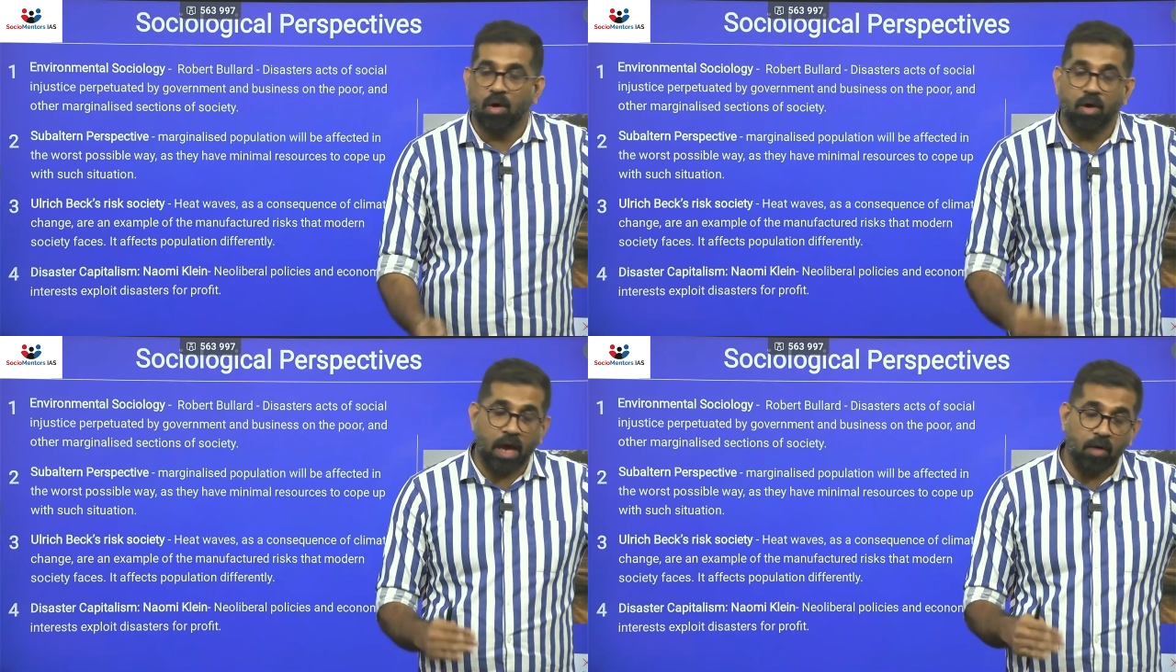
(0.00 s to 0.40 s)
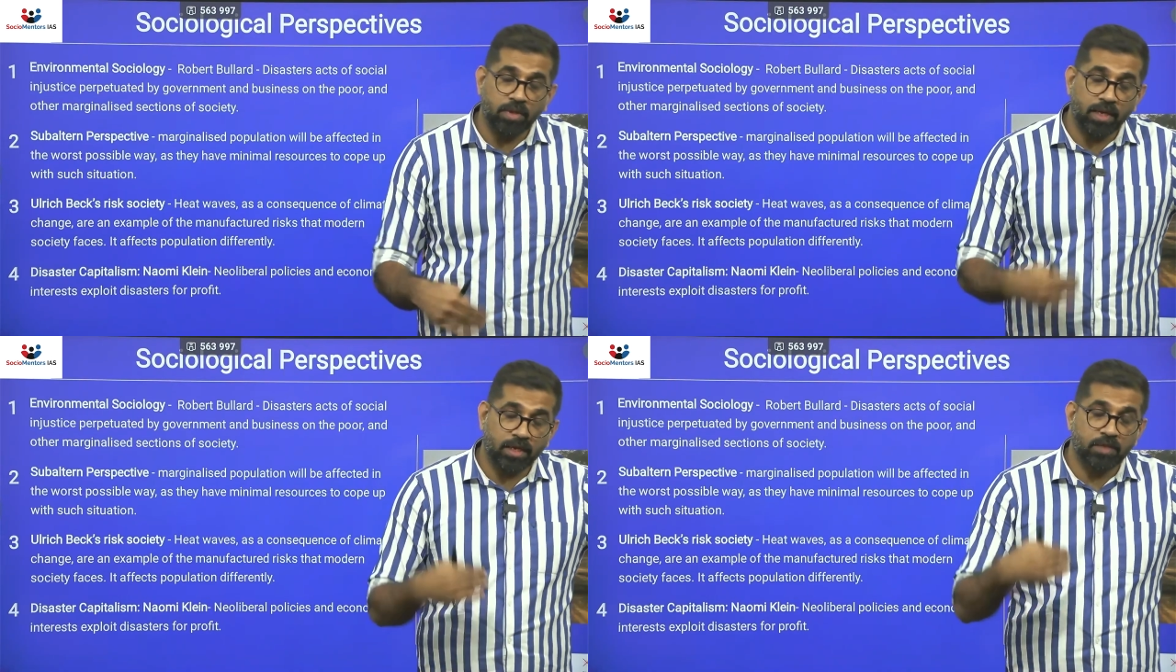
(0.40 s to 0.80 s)
or
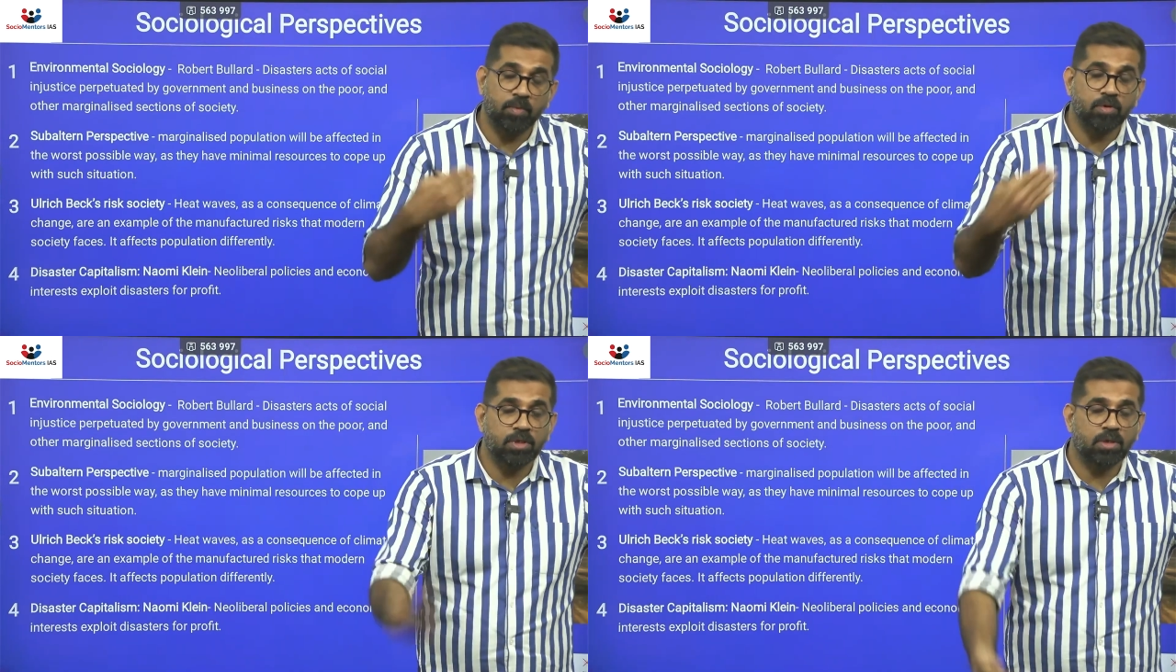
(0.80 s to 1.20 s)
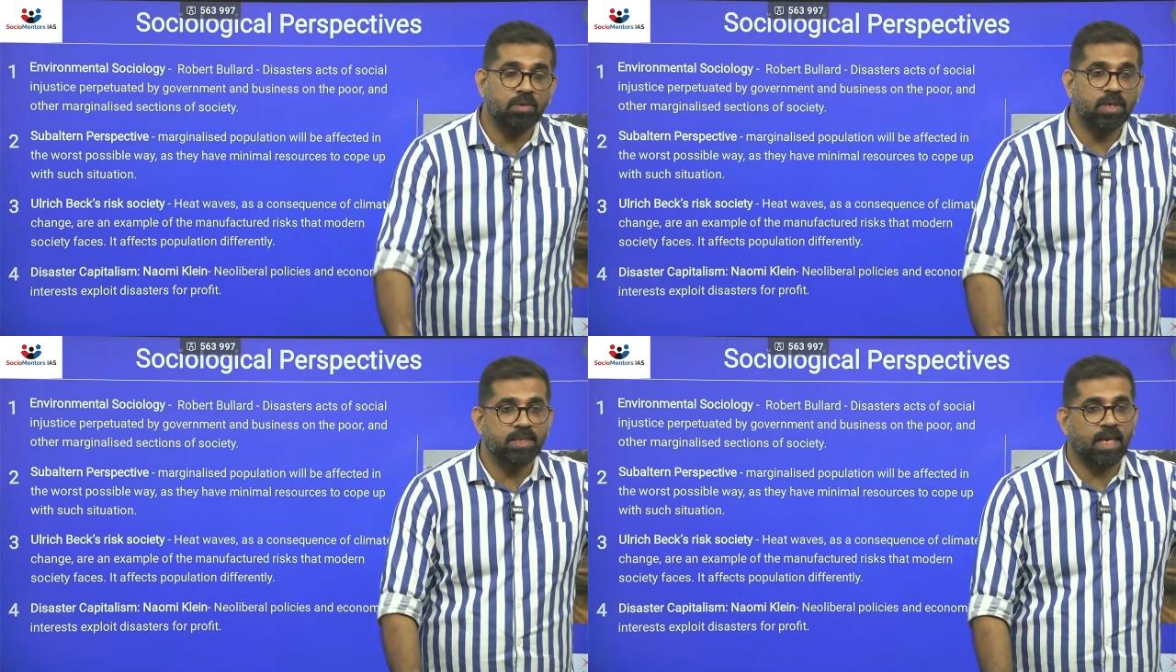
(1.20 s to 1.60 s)
how their exposure
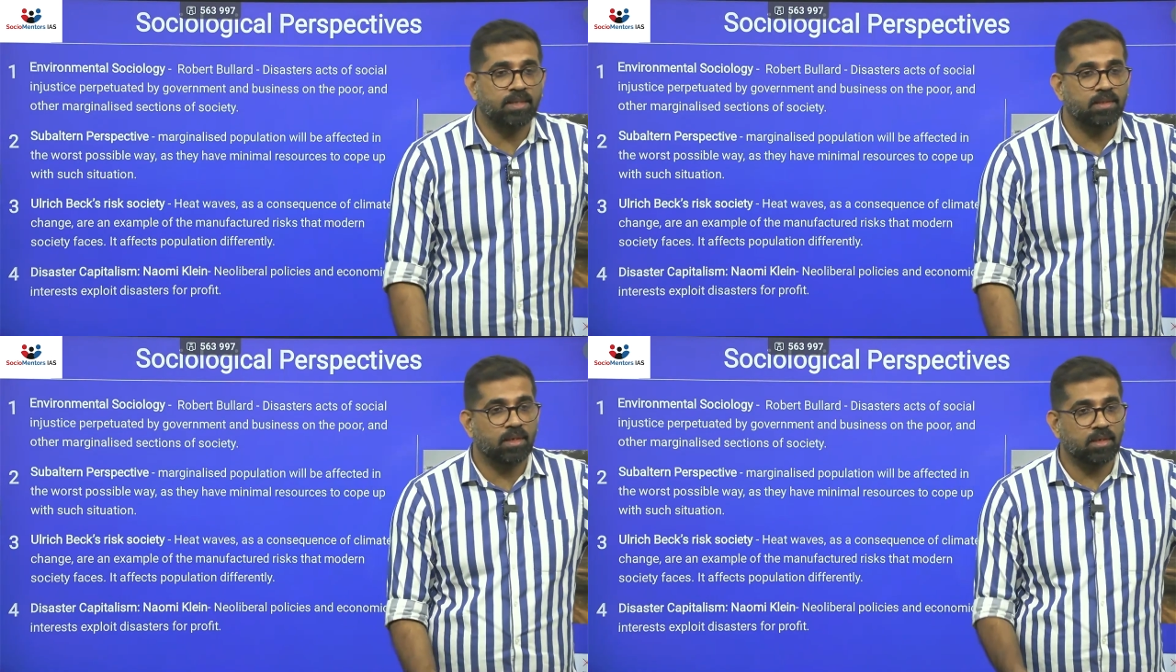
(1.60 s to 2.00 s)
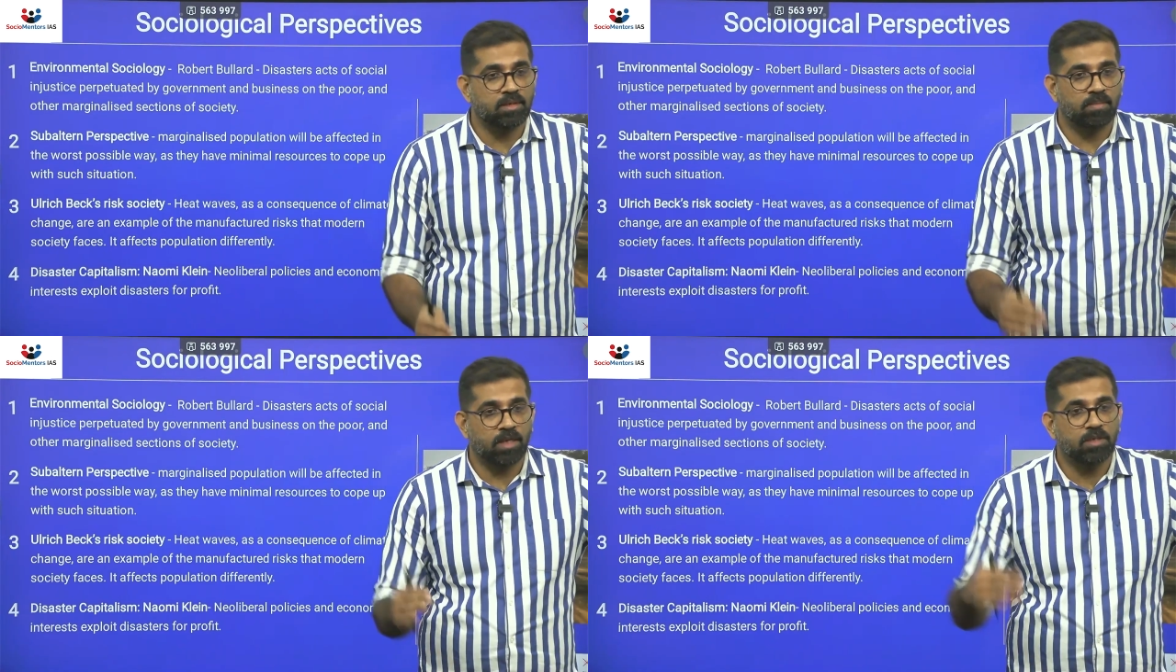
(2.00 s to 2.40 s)
to disaster
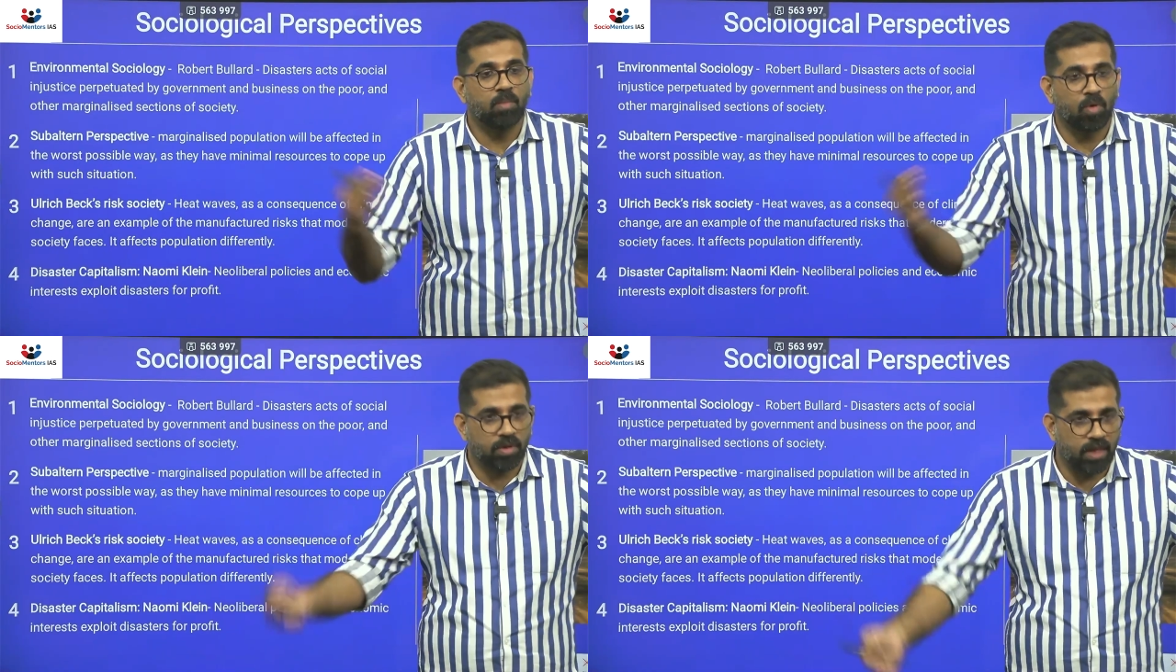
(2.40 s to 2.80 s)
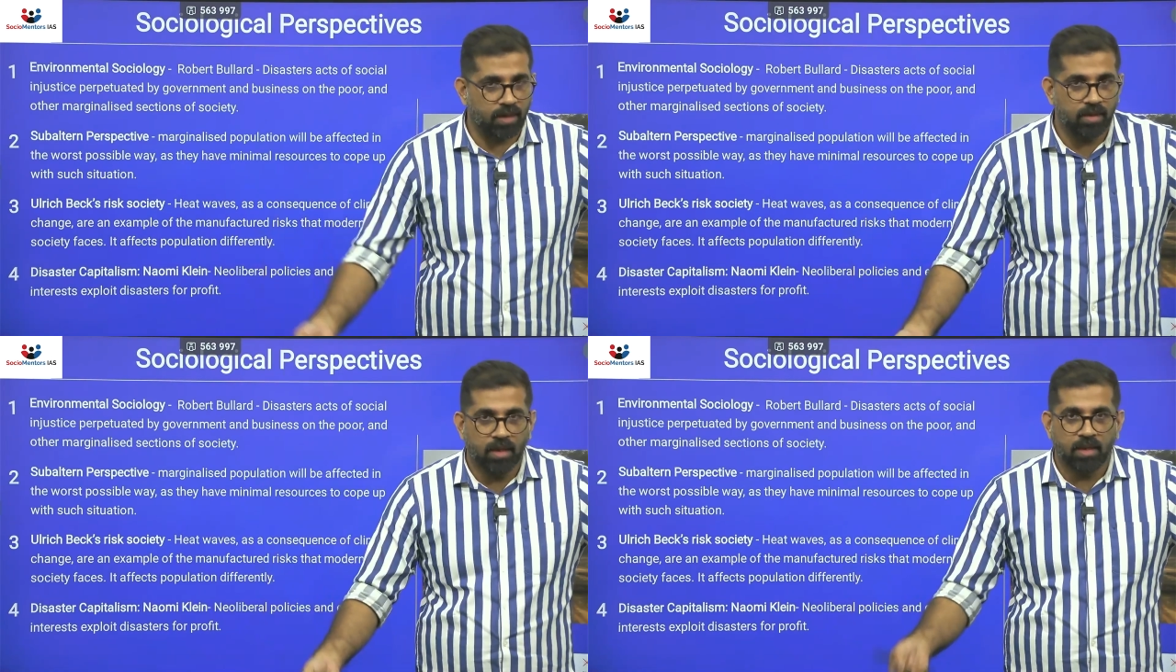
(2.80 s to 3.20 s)
is much more
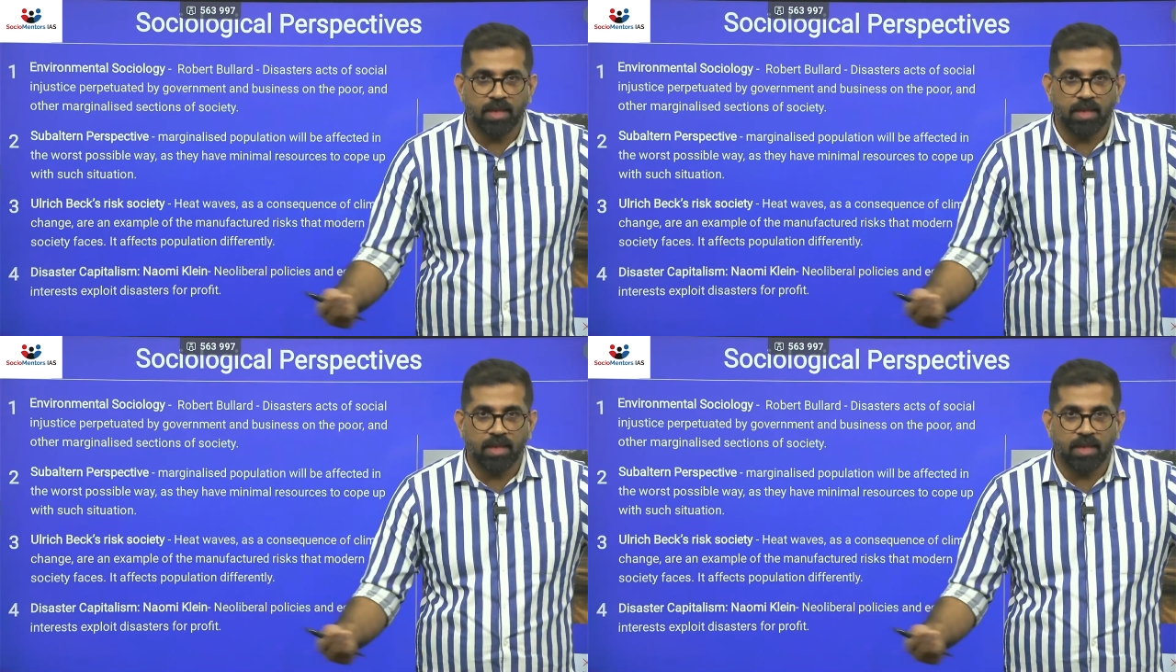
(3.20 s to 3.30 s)
than